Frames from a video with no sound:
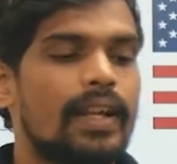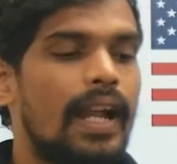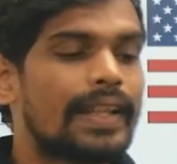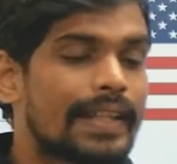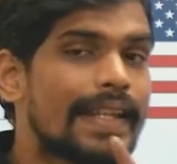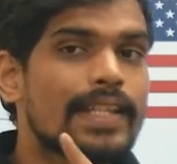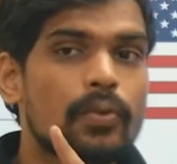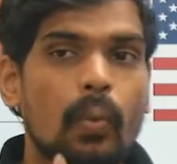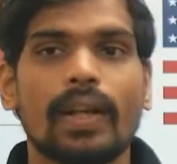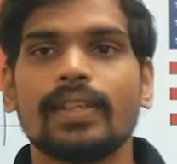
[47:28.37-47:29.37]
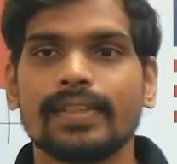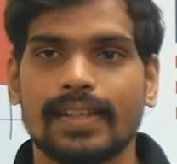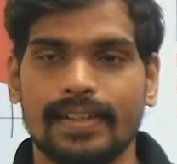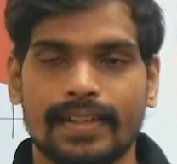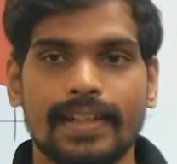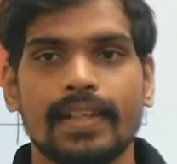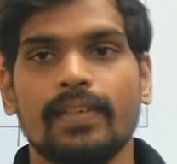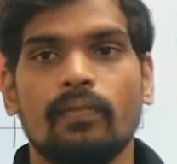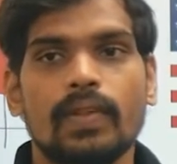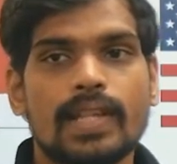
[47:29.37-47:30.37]
at least one other country
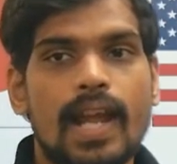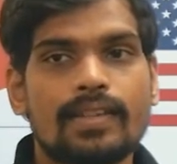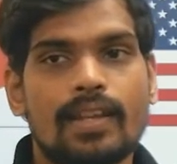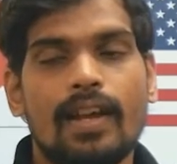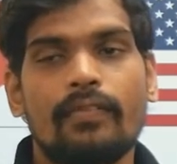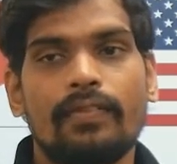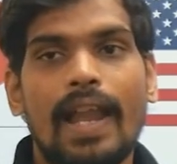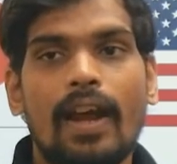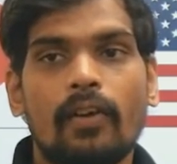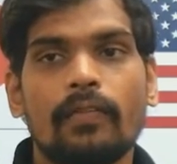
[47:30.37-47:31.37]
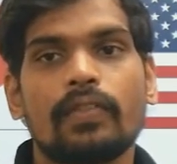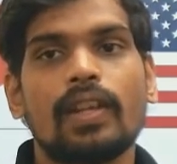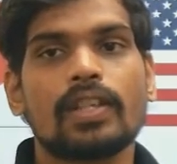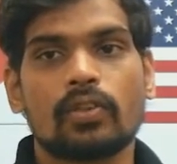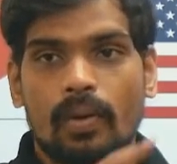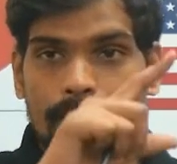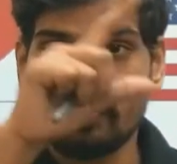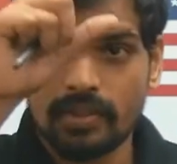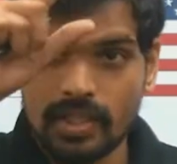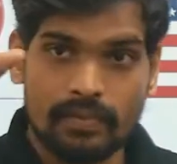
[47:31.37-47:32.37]
which has a flag of such
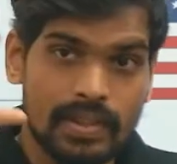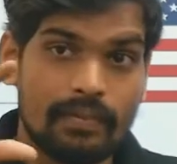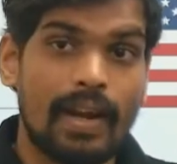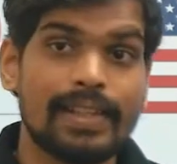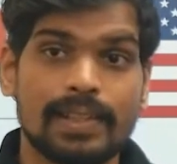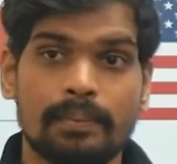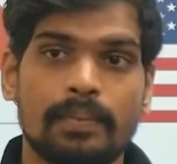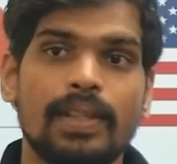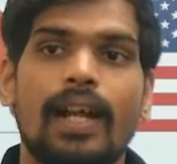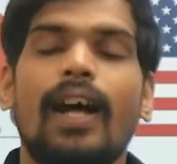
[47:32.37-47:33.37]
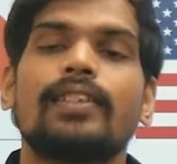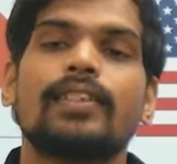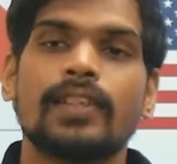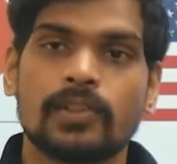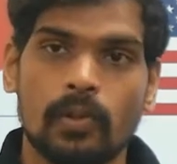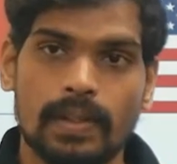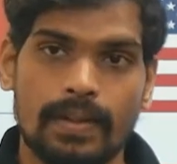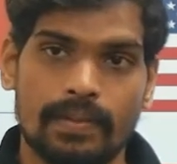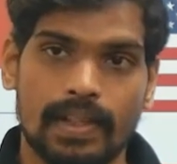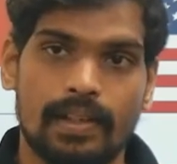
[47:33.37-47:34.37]
composition with a Y symbol other than South
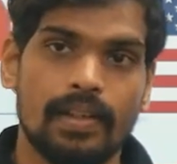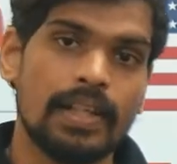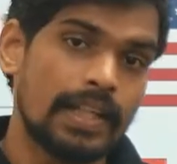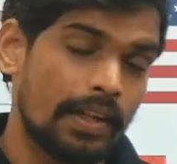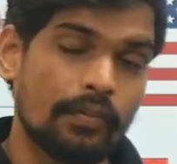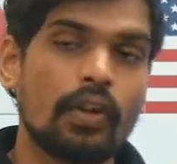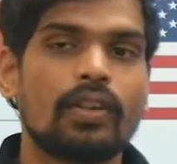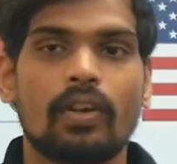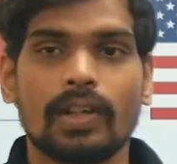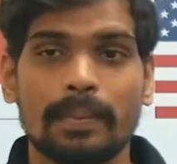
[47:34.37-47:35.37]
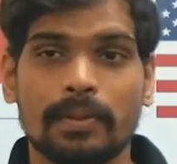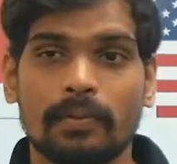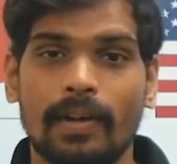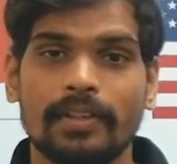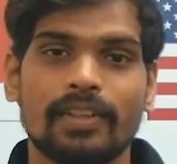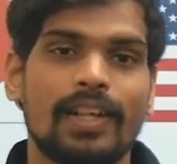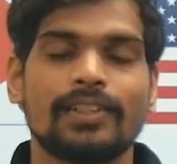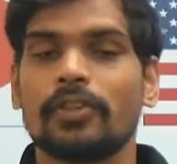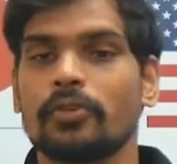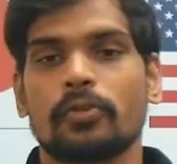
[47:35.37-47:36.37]
Africa. If you are not able to find your
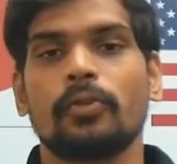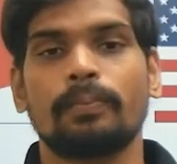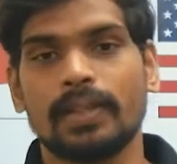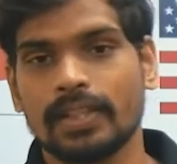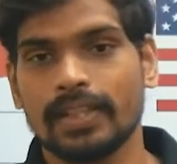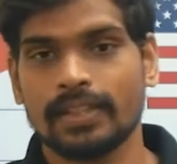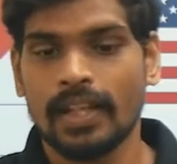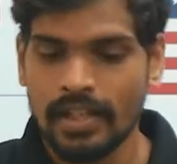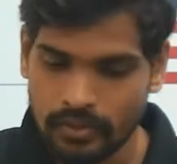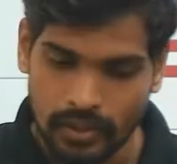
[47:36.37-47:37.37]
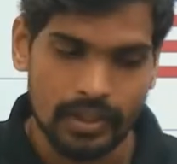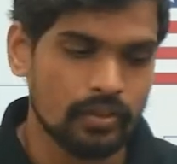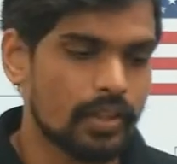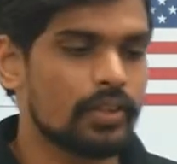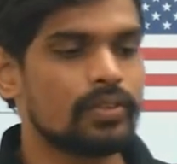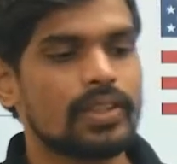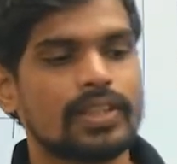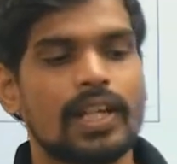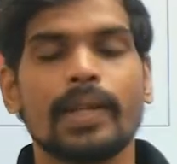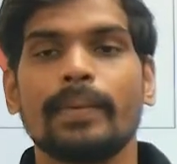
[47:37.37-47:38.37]
answer, you should purchase, you can look into the
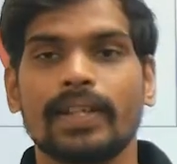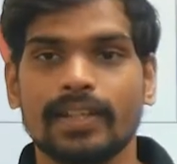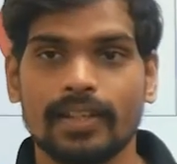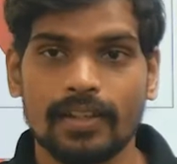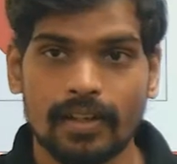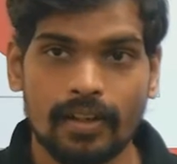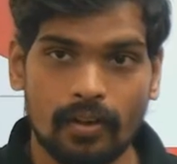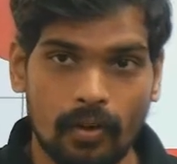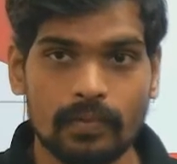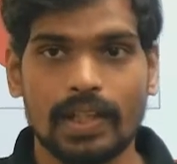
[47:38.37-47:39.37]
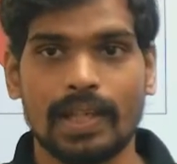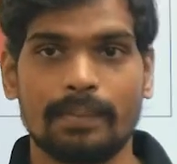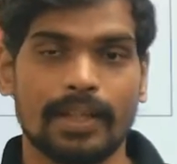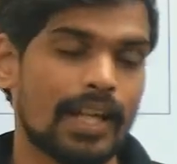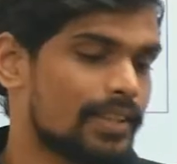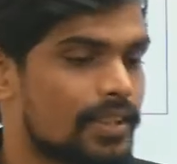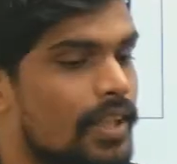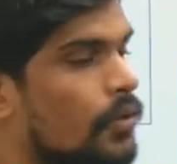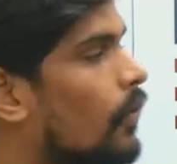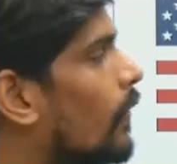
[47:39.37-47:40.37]
study material of the KP classes
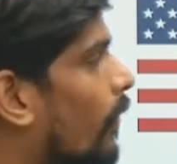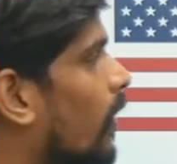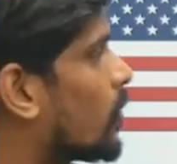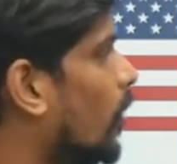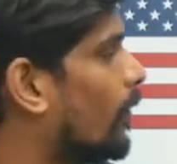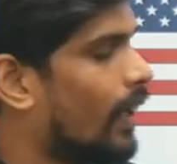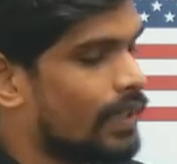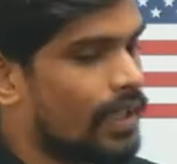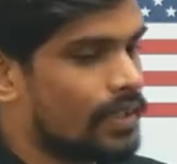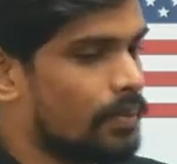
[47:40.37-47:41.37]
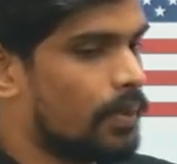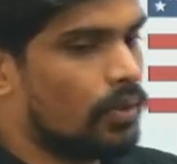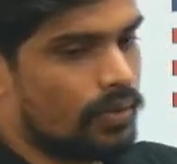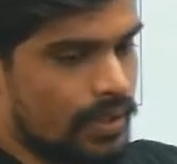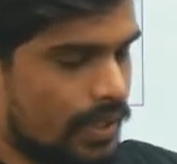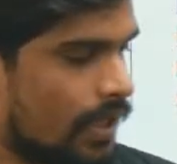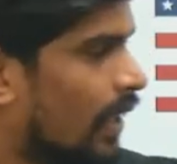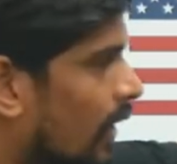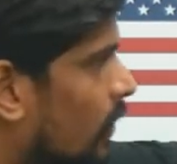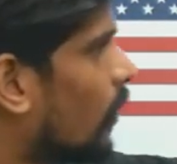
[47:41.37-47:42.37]
and you will for sure find that symbol over there.
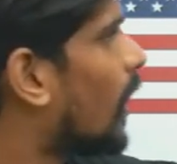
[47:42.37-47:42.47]
So